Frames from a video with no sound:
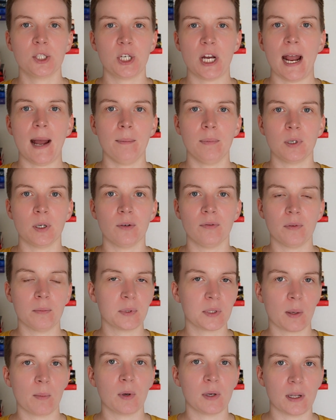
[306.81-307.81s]
chapter from
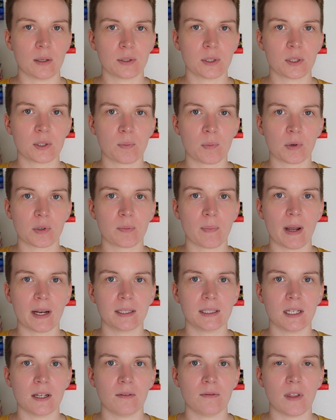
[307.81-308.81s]
someone else's
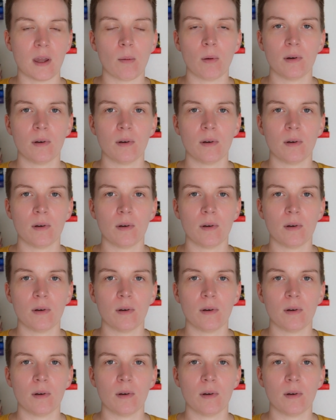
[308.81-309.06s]
perspective,